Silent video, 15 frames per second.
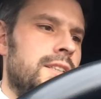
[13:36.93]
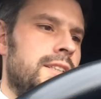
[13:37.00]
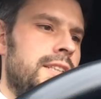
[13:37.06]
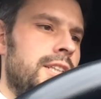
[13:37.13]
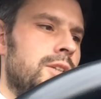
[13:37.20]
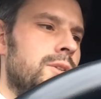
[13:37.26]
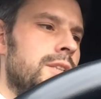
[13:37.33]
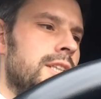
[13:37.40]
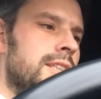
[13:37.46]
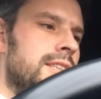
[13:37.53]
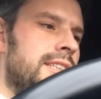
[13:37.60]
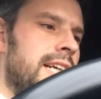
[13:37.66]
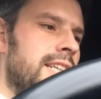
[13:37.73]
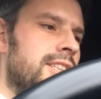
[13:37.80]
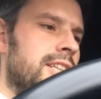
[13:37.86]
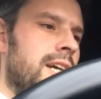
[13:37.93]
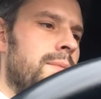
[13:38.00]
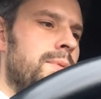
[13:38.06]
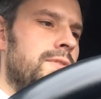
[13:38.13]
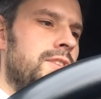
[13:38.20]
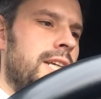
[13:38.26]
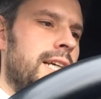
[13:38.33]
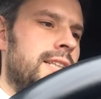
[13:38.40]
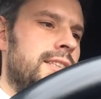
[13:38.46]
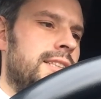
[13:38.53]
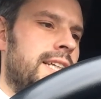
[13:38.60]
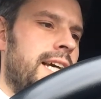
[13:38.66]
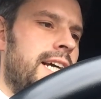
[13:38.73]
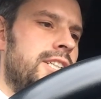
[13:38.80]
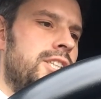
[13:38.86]
The audience takes a couple of seconds to
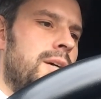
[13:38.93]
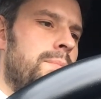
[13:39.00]
catch